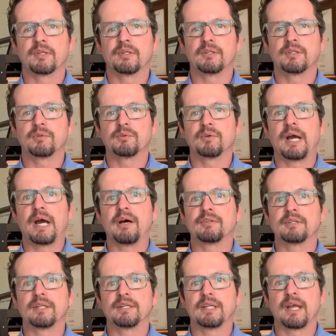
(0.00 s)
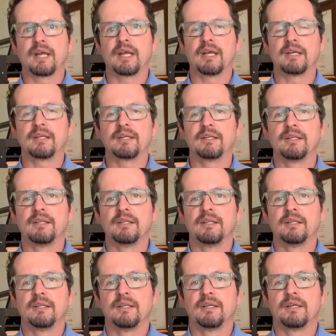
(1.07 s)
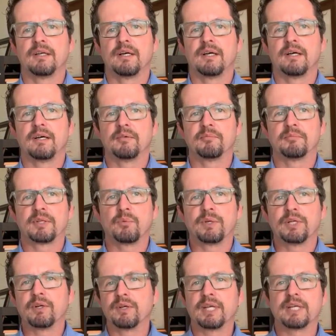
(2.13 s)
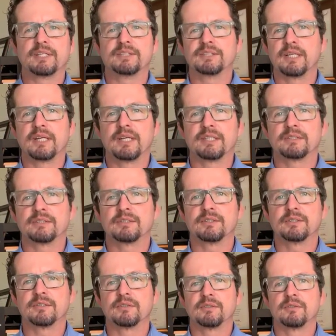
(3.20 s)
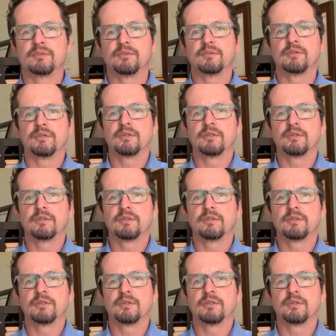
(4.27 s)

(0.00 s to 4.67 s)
throughout the day that we don't get a chance to,